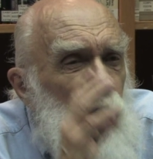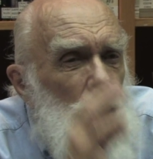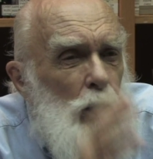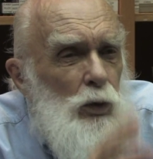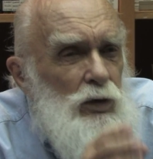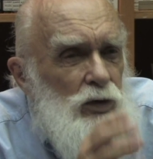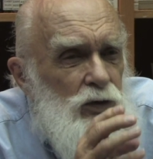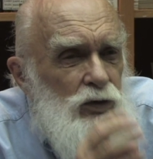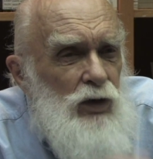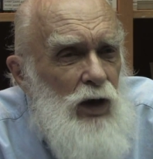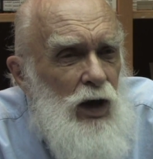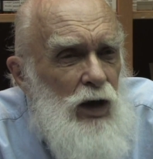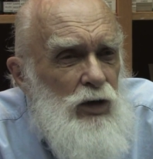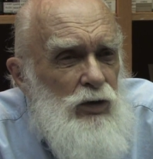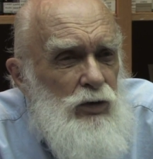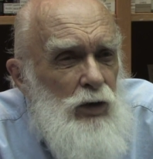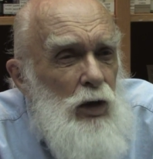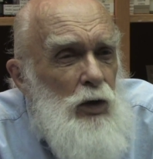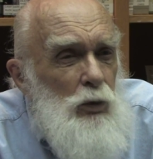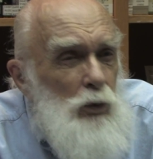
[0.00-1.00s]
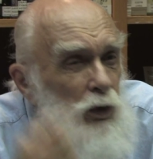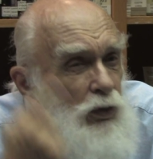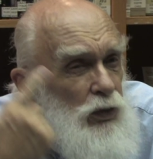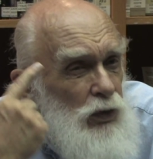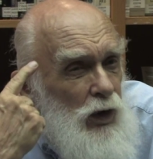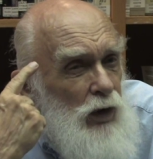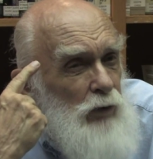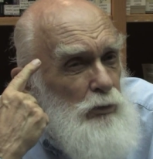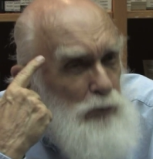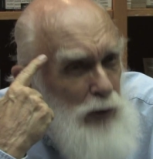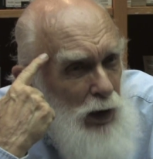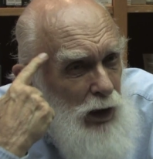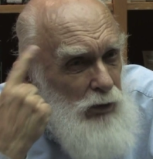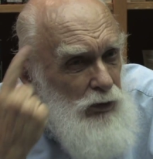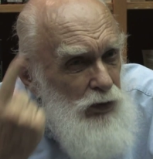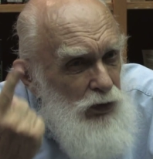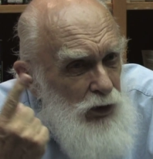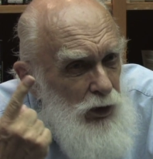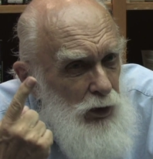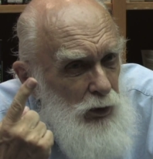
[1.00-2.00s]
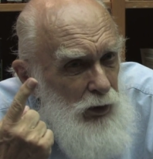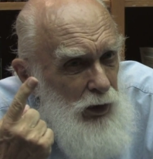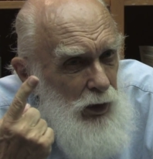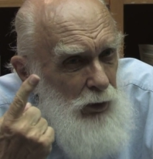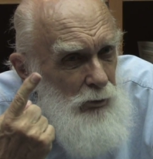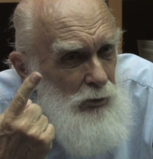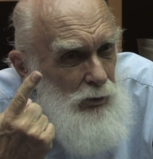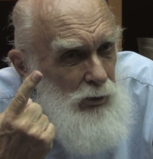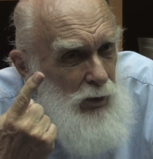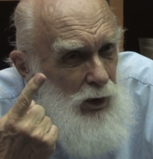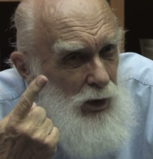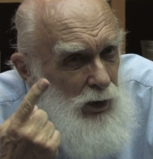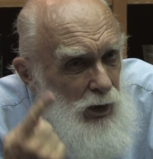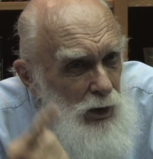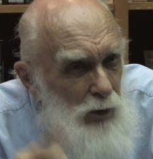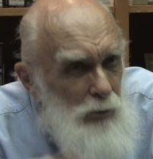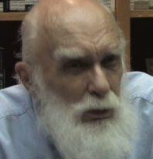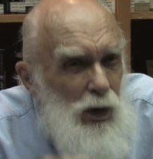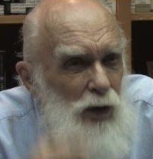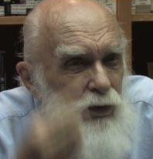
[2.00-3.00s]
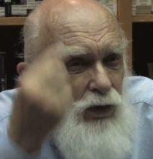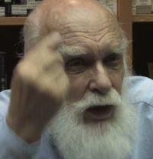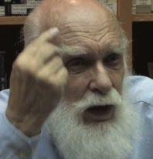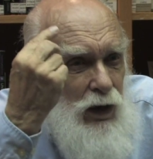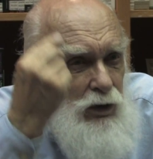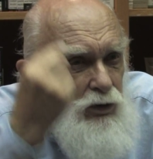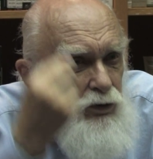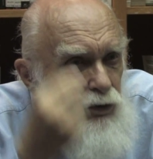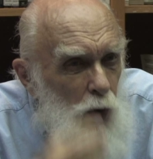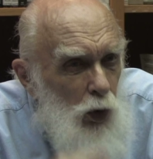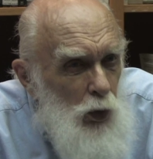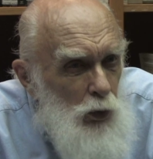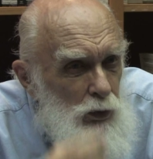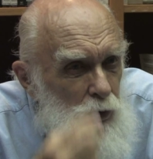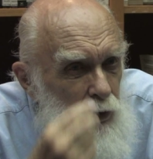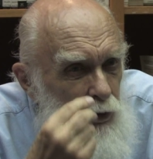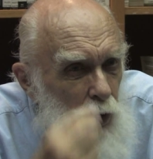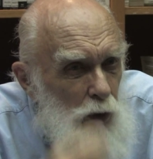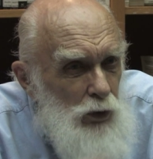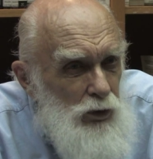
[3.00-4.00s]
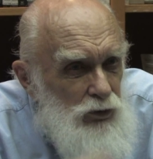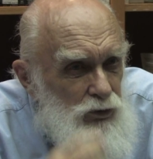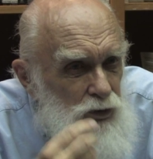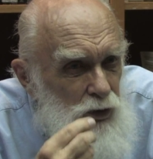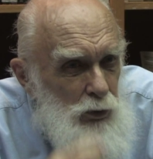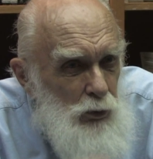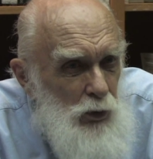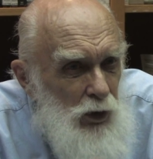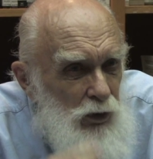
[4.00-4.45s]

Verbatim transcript: coincides with their pet theory, but they don't notice it